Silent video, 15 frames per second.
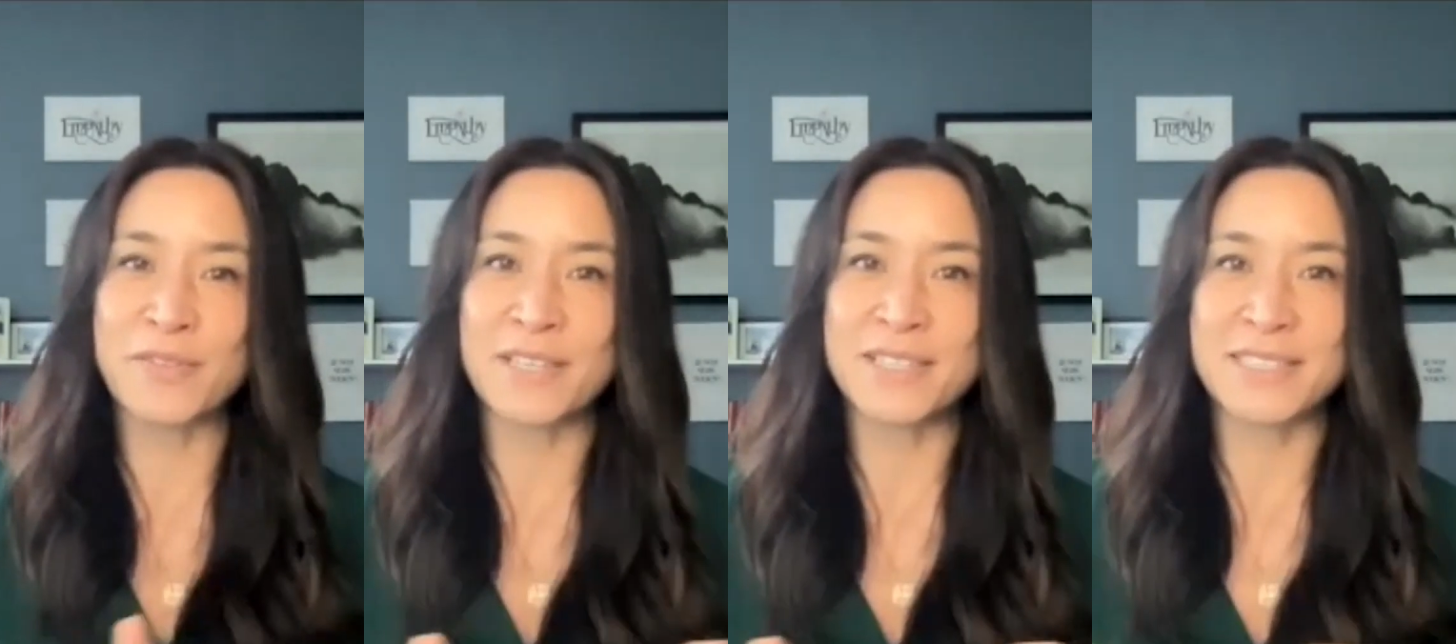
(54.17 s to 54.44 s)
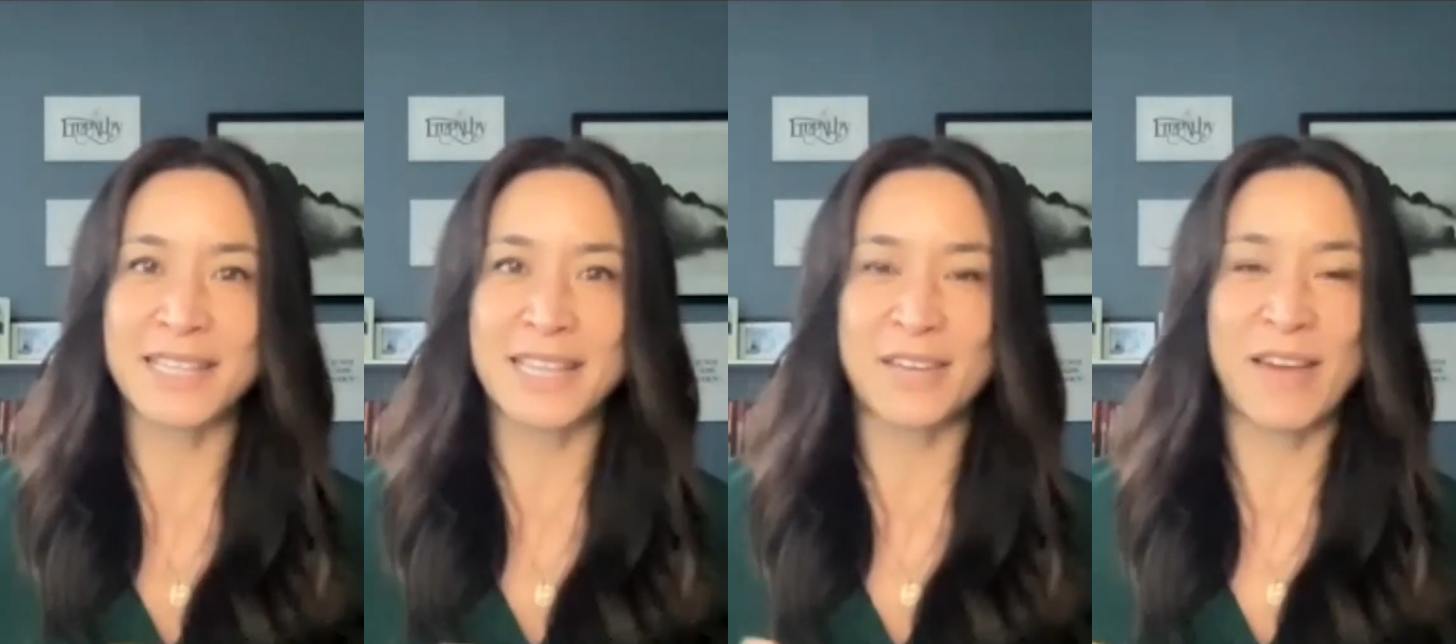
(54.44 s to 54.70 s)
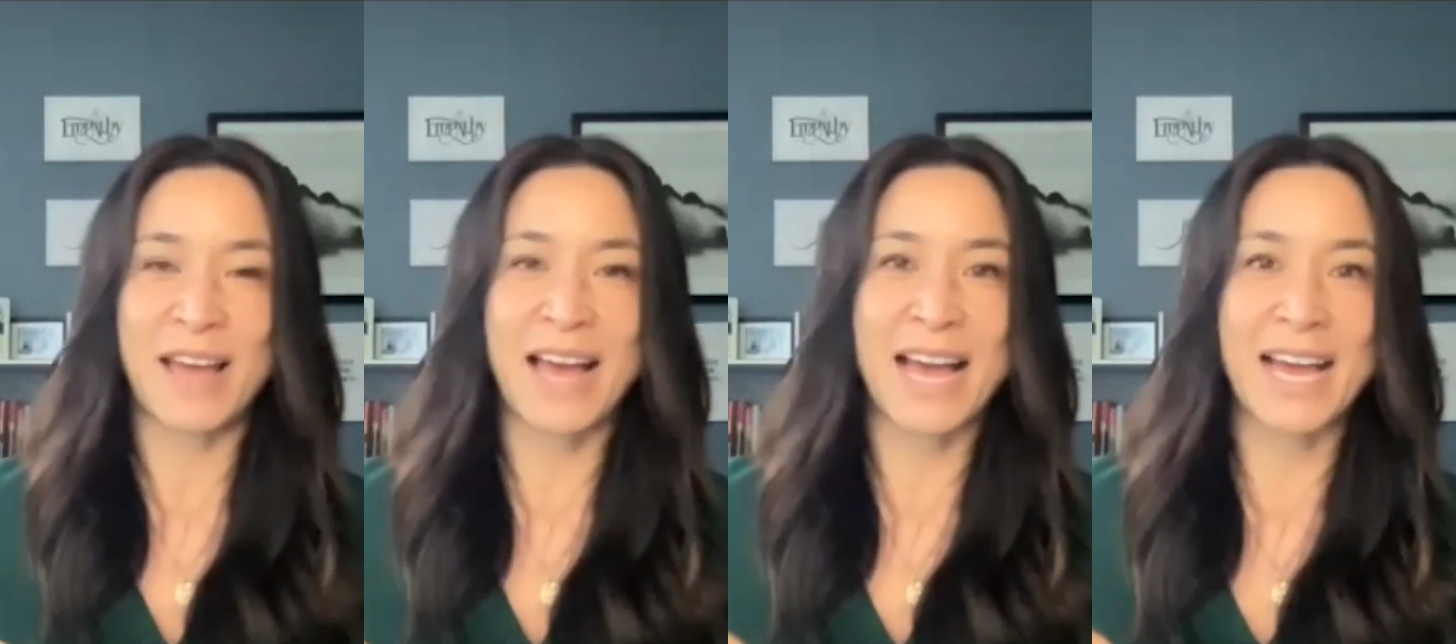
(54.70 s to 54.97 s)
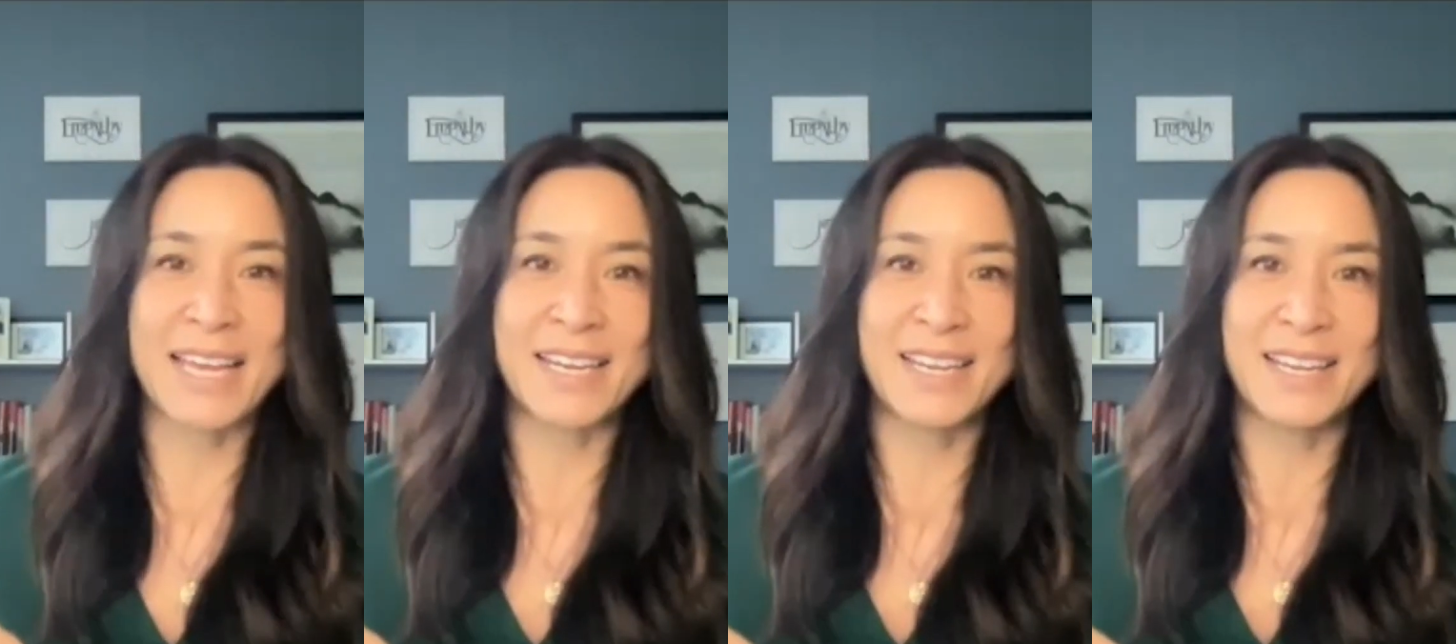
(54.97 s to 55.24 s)
feels like they've
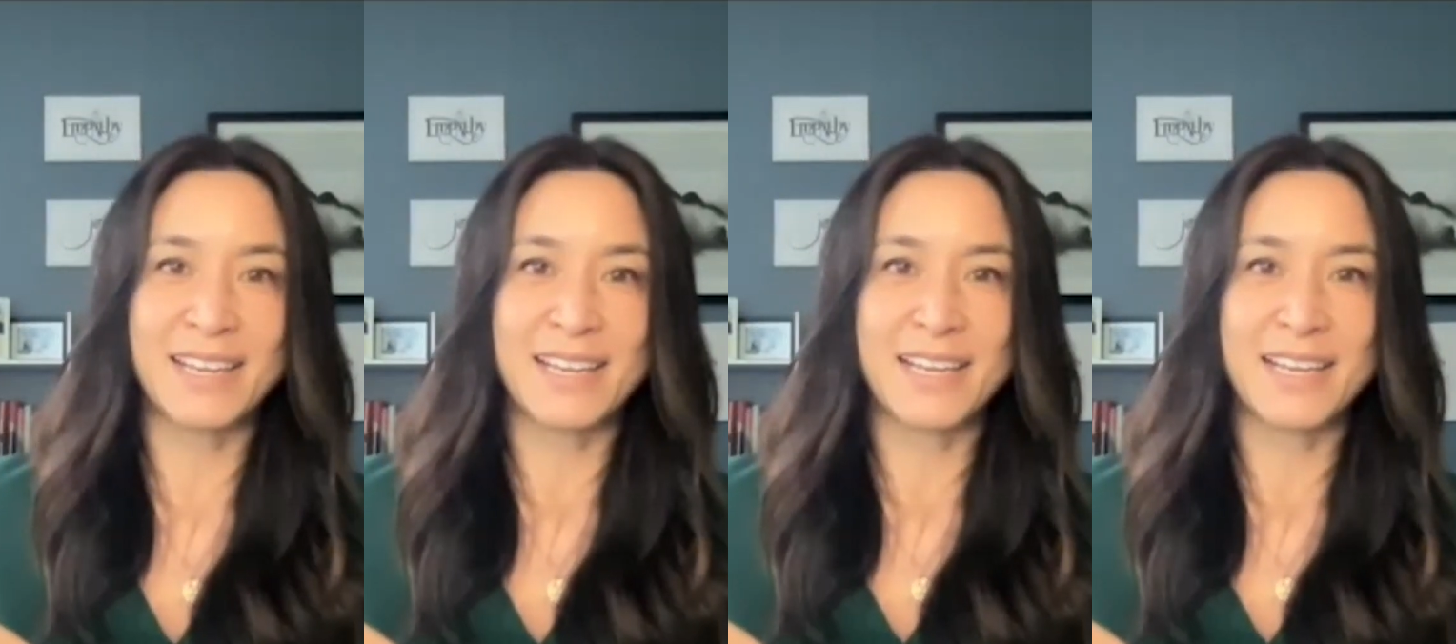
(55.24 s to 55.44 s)
had